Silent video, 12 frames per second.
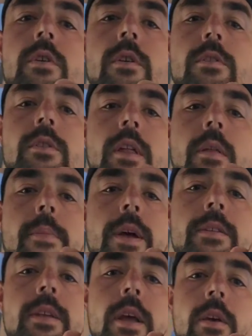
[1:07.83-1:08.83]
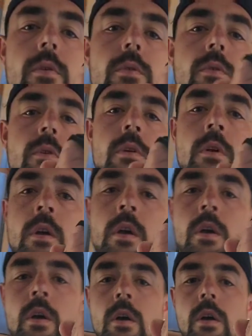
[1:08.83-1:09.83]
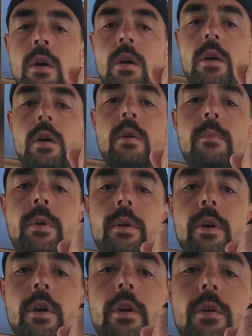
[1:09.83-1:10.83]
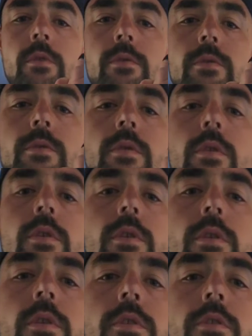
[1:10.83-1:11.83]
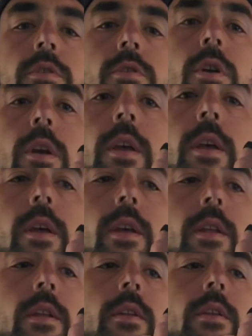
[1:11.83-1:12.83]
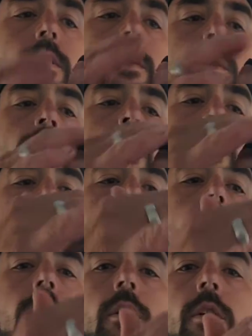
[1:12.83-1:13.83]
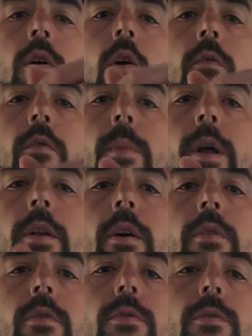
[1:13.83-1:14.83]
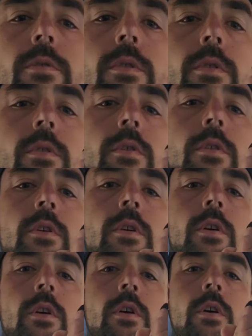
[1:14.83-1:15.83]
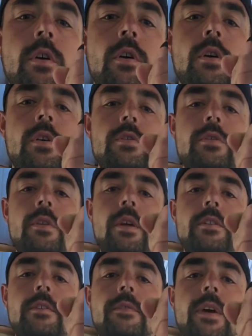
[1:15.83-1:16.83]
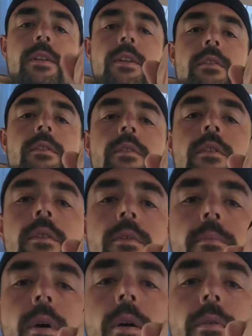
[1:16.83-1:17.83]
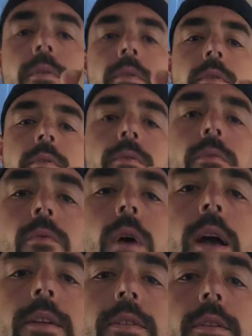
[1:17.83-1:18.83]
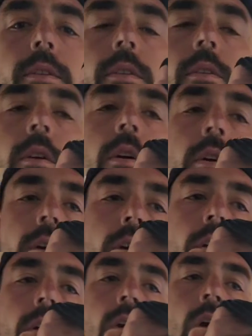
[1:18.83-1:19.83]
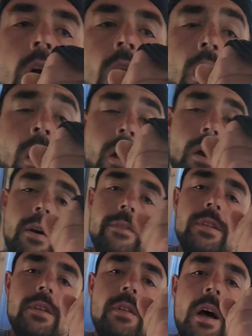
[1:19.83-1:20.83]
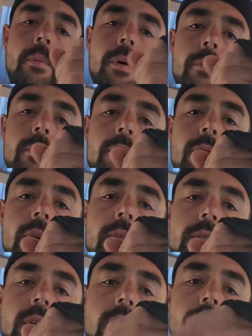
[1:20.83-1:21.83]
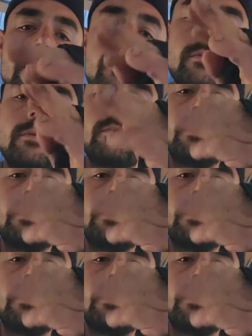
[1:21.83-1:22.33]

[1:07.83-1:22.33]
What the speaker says: It's not the best angle, but it goes, it's straight in over my knuckles, so that's affecting my rising. I've seen a lot of people do lifts like this and